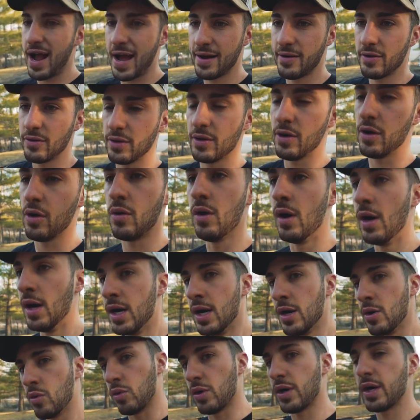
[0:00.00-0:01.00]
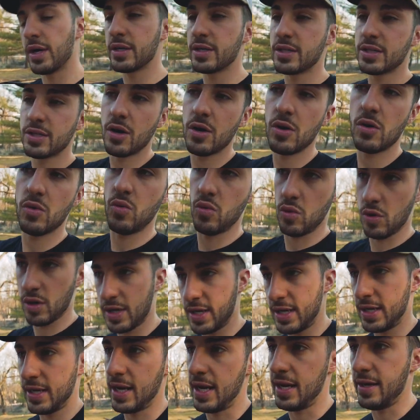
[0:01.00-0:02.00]
I don't know. We're gonna start
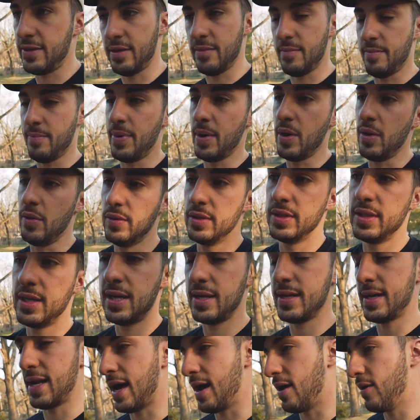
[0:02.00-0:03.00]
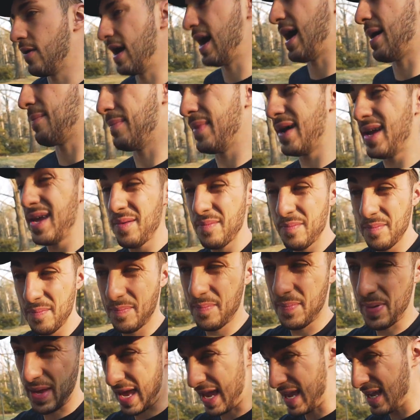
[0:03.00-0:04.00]
working on the boat. Now, I might
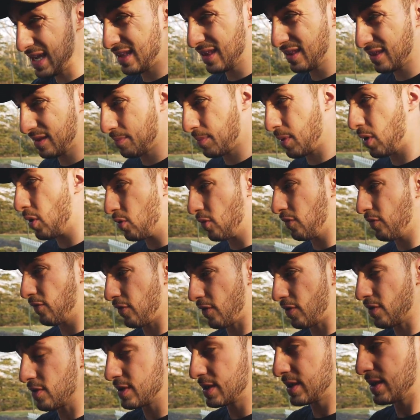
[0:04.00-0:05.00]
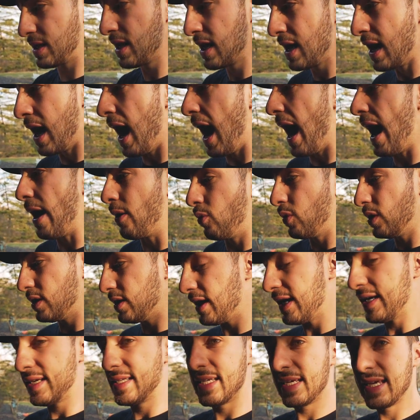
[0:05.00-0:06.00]
paint the boat first. I would
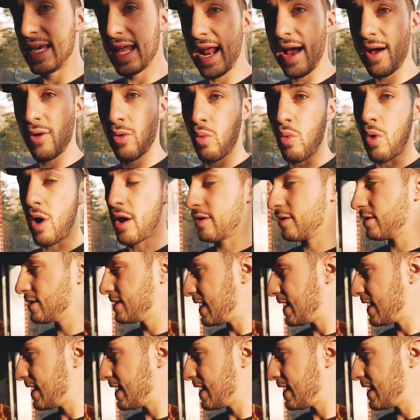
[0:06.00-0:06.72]
like to get out and water